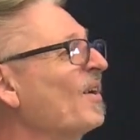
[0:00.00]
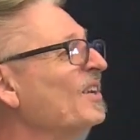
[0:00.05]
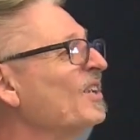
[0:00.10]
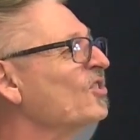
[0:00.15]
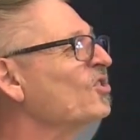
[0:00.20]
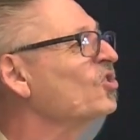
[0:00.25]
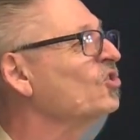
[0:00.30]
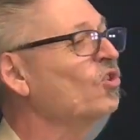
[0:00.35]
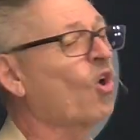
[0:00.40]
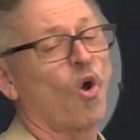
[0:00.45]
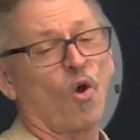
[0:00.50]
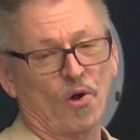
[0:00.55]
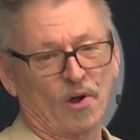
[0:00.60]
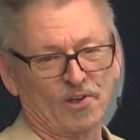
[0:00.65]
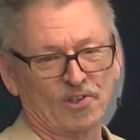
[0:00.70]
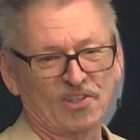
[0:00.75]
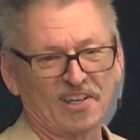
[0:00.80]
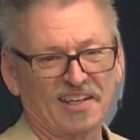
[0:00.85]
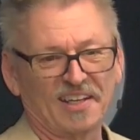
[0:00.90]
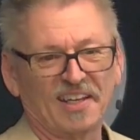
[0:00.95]

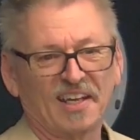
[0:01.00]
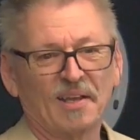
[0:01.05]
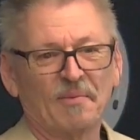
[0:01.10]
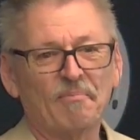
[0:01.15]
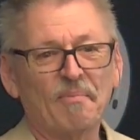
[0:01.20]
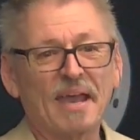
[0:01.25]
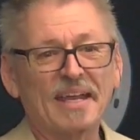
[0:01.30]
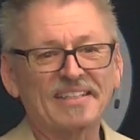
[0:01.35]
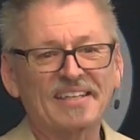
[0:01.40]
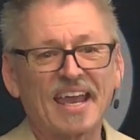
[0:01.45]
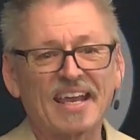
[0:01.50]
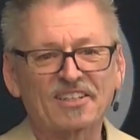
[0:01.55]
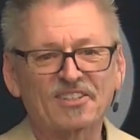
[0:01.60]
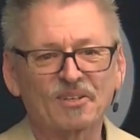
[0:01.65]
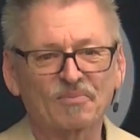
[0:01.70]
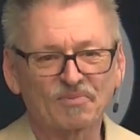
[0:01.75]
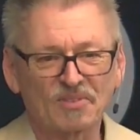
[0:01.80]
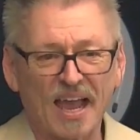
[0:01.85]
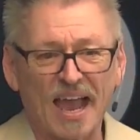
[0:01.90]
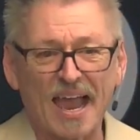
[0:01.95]
storage and may take some
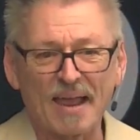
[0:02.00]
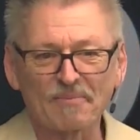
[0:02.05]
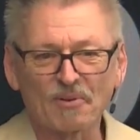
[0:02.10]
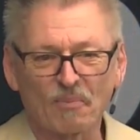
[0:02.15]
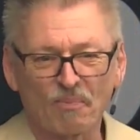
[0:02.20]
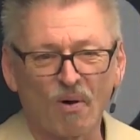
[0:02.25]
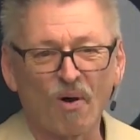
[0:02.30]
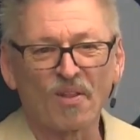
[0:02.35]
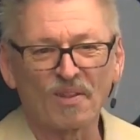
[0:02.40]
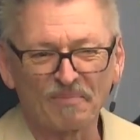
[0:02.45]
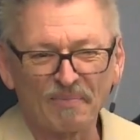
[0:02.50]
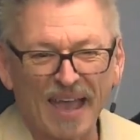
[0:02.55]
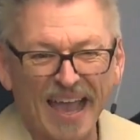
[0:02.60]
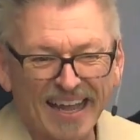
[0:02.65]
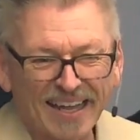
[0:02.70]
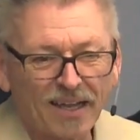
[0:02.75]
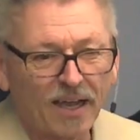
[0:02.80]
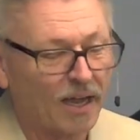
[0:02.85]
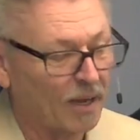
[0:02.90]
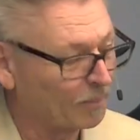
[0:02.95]
time to pull it back
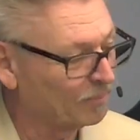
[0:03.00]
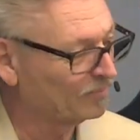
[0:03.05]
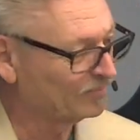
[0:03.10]
up.